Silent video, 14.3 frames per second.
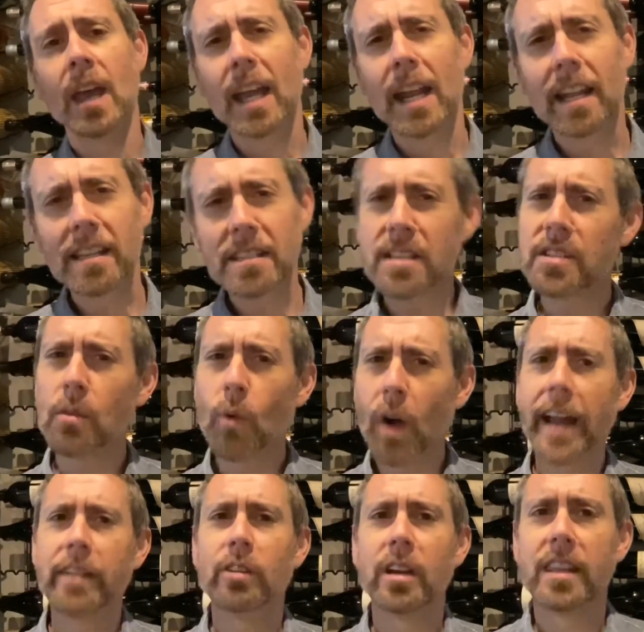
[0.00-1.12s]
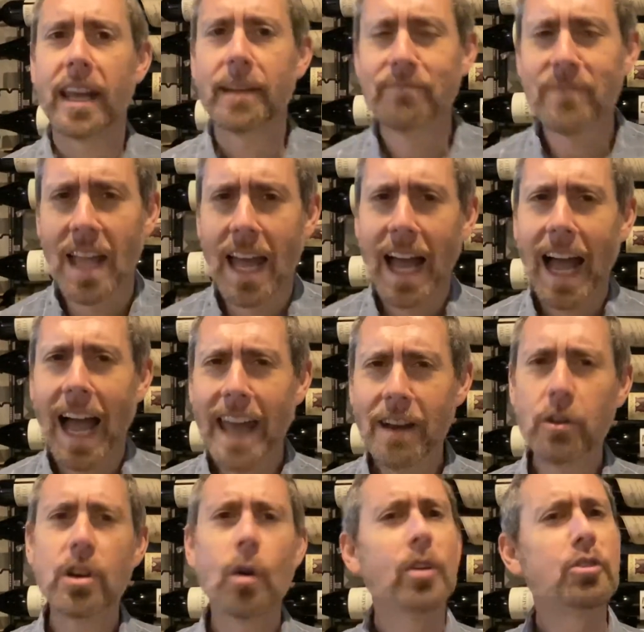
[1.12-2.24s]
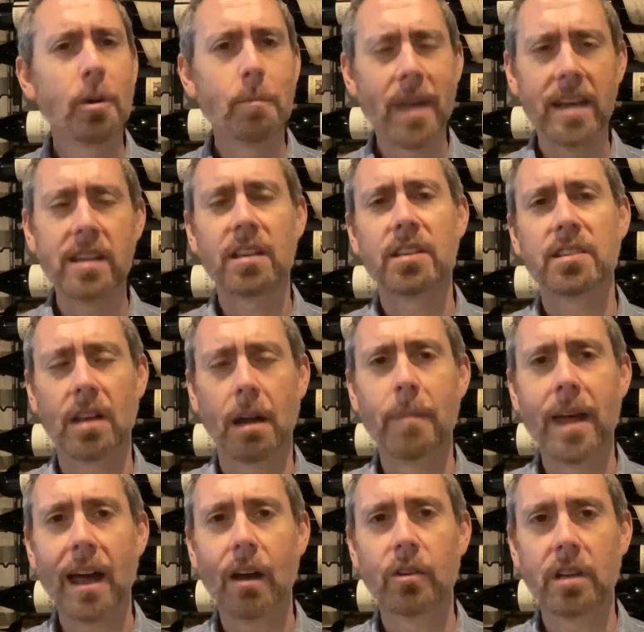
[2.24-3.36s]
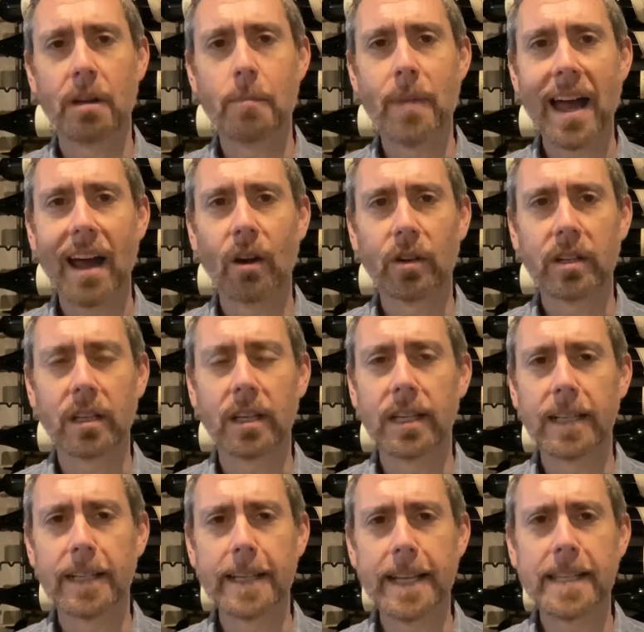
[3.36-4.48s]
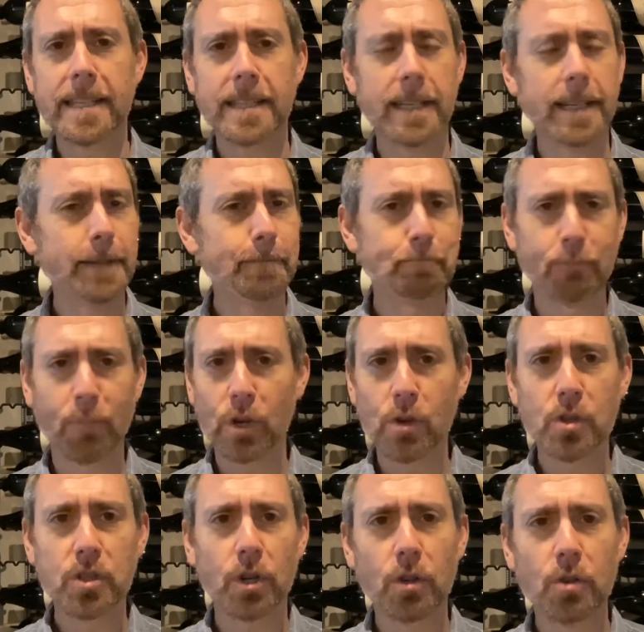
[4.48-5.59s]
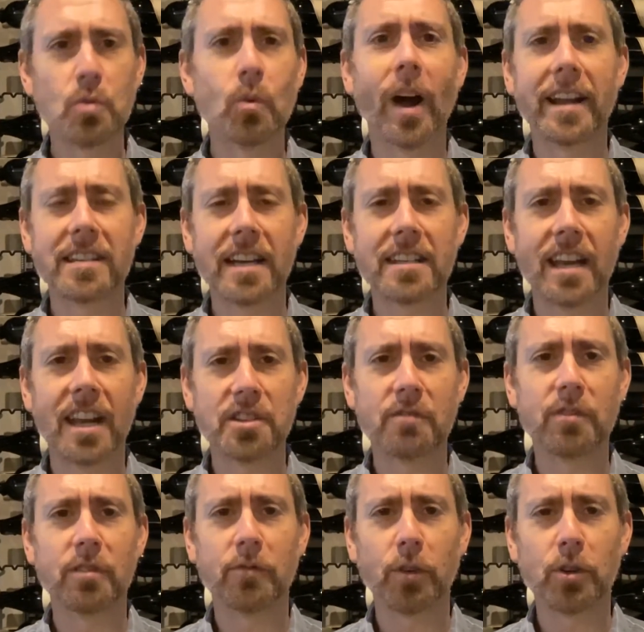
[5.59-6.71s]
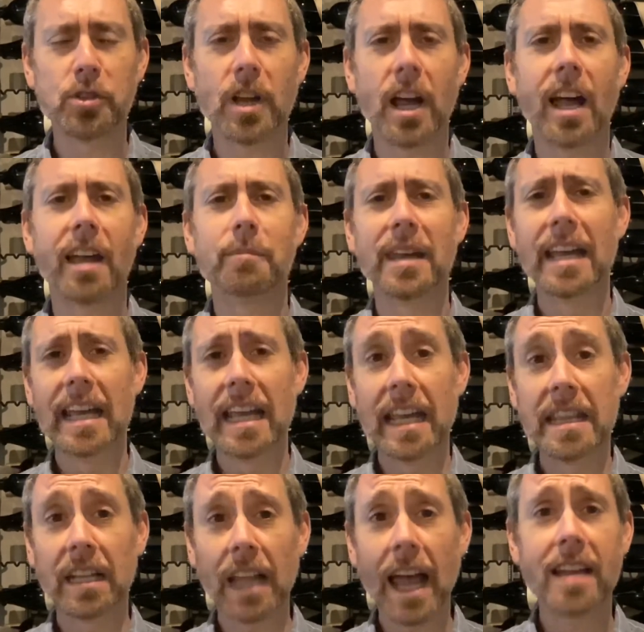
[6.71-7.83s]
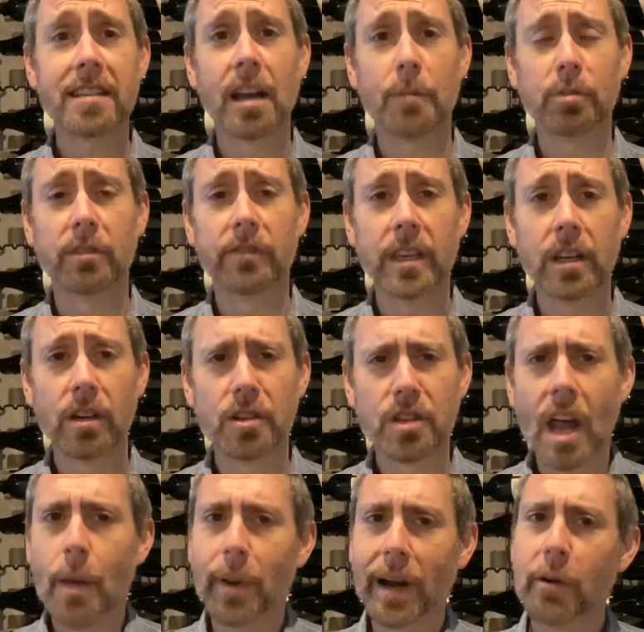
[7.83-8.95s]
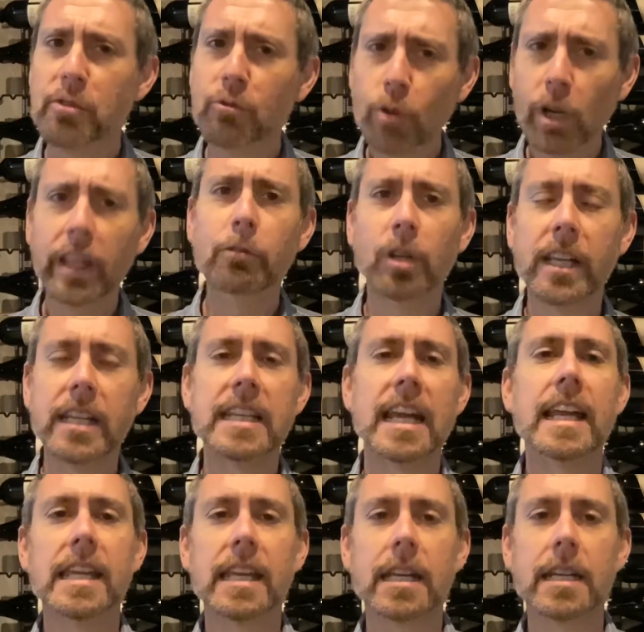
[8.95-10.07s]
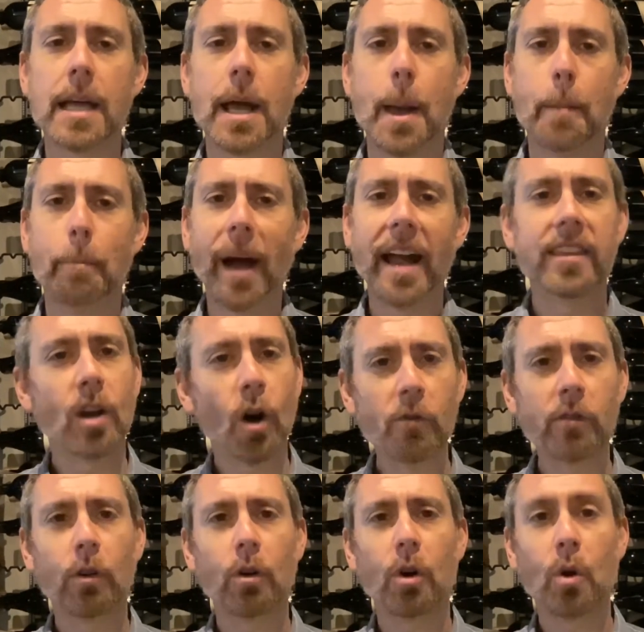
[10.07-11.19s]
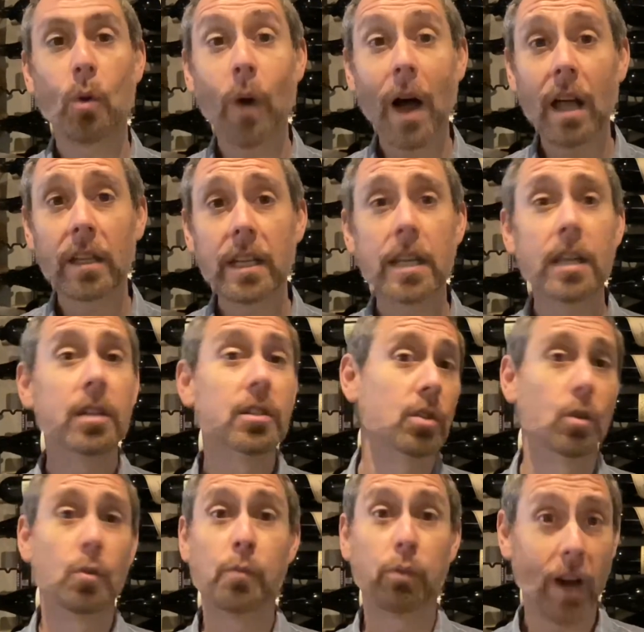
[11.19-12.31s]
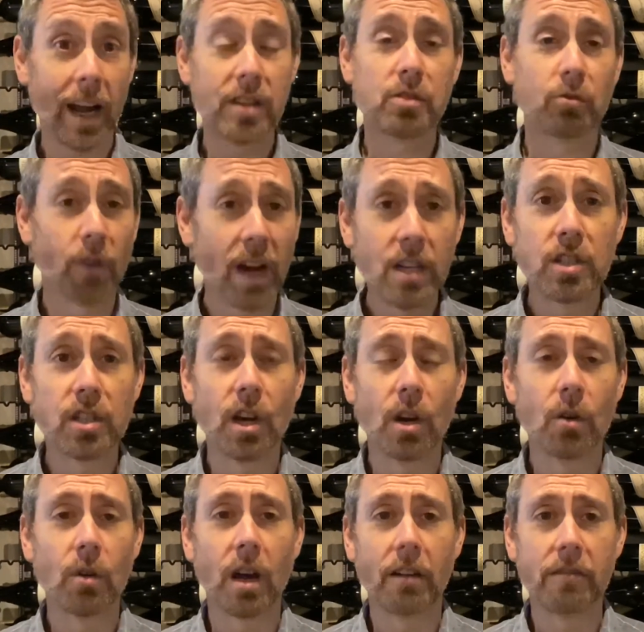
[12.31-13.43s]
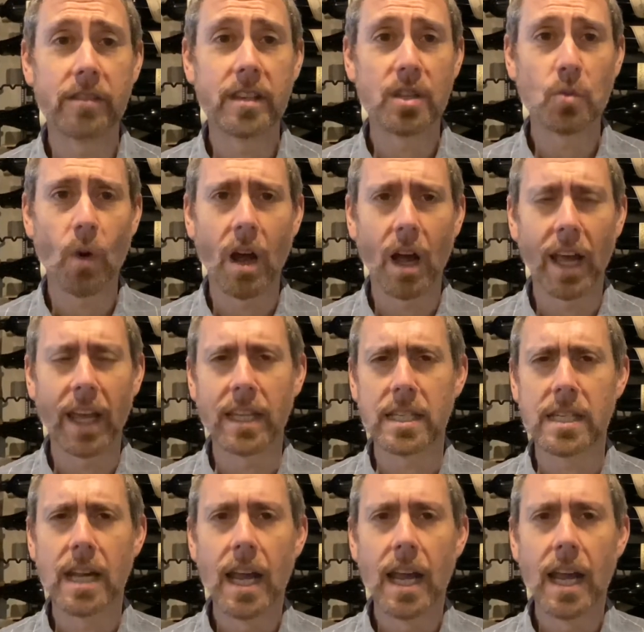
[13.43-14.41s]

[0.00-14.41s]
This is a winery that I don't know a tremendous amount about. It's a producer whose wines I tasted for the first time in the last couple of years, but I was really taken by the overall quality to price ratio of these wines.